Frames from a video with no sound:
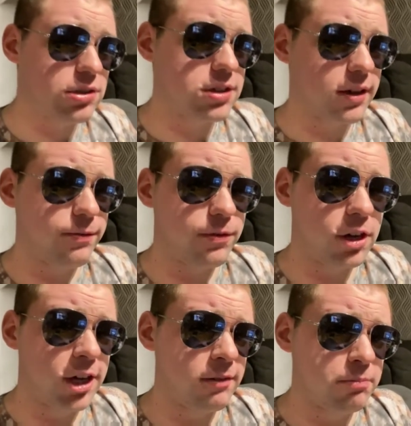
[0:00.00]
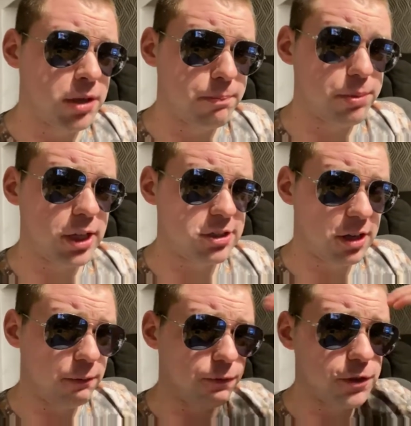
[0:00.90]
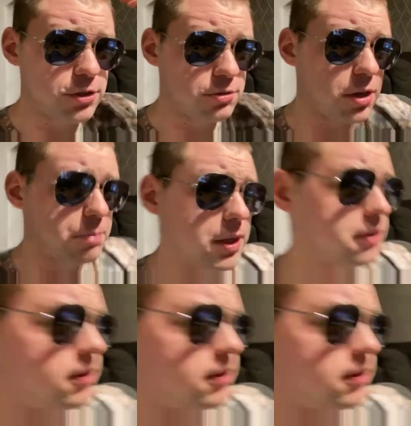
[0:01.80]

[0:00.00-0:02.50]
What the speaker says: because my brain's getting fizzled up here.